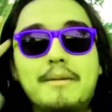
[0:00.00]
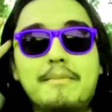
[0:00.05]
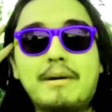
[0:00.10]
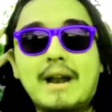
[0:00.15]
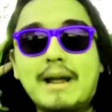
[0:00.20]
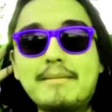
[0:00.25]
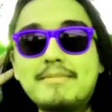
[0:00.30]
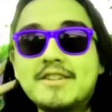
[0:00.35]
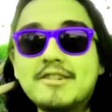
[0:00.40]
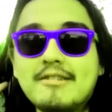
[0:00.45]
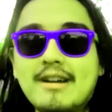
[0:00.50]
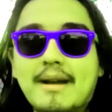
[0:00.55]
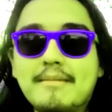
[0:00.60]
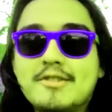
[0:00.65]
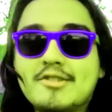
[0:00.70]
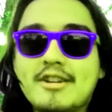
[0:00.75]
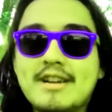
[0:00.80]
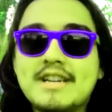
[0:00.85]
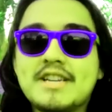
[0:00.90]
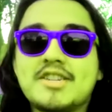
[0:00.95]
but I'm
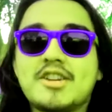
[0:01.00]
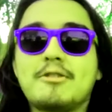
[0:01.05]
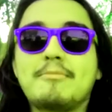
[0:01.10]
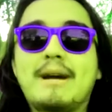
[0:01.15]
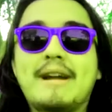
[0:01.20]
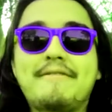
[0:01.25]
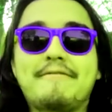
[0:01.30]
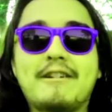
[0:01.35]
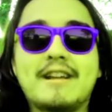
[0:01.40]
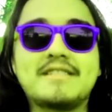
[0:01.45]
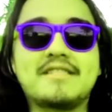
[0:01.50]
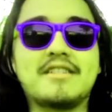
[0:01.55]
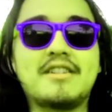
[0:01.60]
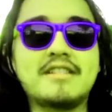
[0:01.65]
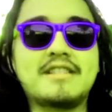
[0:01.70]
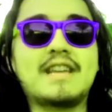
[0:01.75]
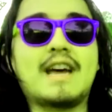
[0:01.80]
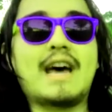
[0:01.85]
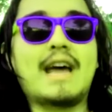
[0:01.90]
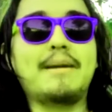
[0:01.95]
trying to show my friends a
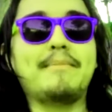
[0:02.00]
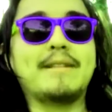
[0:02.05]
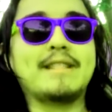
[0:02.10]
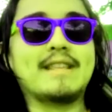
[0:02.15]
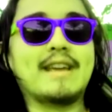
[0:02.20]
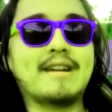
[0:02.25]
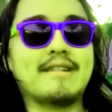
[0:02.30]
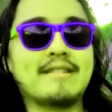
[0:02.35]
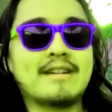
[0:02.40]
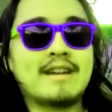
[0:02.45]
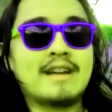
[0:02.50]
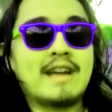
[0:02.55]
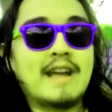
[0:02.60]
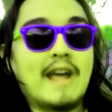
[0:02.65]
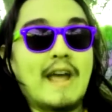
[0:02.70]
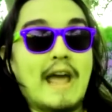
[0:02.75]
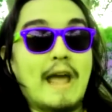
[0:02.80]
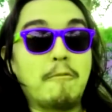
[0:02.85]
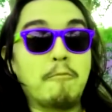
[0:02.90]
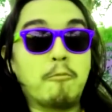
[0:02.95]
good time in there.
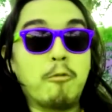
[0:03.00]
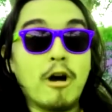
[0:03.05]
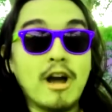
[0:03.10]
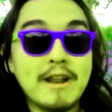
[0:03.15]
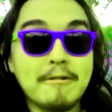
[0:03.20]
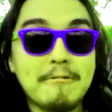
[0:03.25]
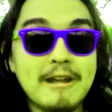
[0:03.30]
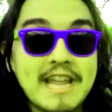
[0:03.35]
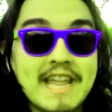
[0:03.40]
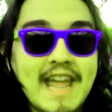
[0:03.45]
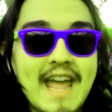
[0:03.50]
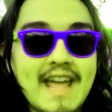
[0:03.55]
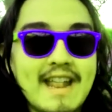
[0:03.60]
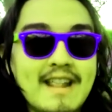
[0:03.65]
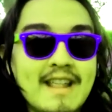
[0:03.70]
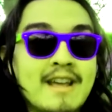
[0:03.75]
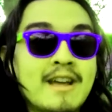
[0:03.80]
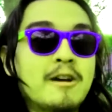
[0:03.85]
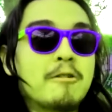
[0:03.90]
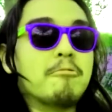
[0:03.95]
And what do we get?
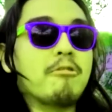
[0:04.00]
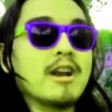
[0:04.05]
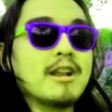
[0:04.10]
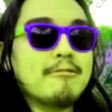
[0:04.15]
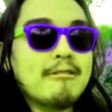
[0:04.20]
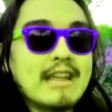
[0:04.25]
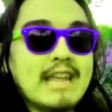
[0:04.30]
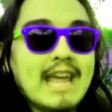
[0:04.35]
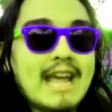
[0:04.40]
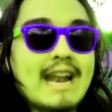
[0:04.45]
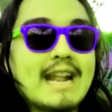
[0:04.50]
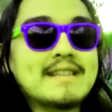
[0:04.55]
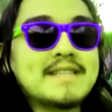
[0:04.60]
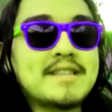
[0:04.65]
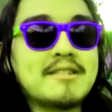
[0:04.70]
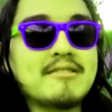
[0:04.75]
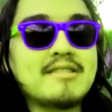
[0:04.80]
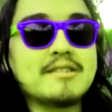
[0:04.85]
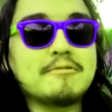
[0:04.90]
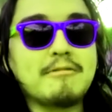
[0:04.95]
What do we get as
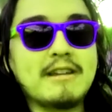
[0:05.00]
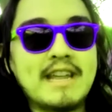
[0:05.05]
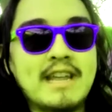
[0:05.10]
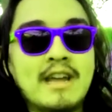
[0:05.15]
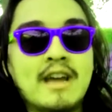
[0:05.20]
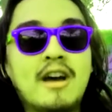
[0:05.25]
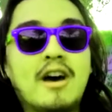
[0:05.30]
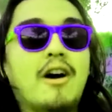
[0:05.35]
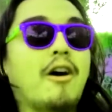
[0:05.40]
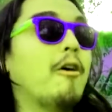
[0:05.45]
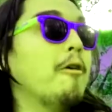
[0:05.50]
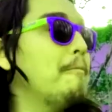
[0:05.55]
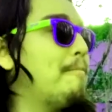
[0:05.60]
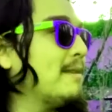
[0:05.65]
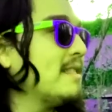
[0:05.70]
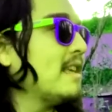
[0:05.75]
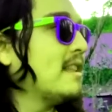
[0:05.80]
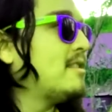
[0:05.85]
soon as we open